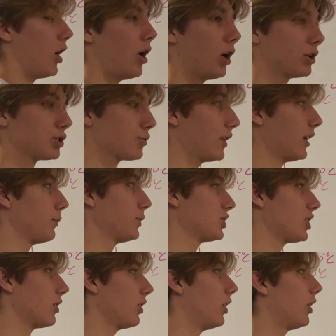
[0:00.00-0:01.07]
r squared.
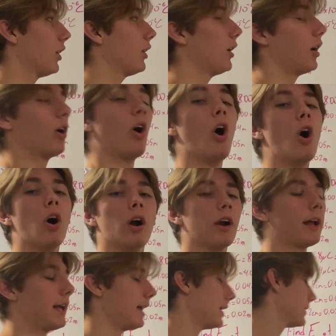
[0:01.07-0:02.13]
What's our R? Our
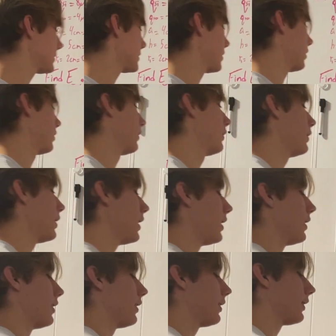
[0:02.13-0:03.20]
R is
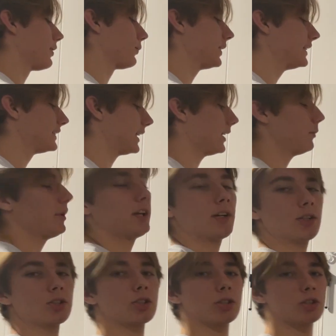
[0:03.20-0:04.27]
3
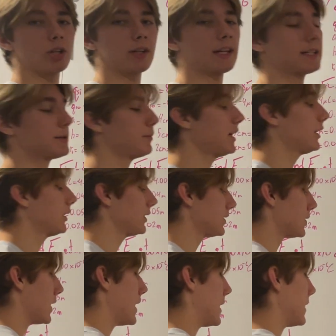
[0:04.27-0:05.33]
centimeters. Turn that to meters.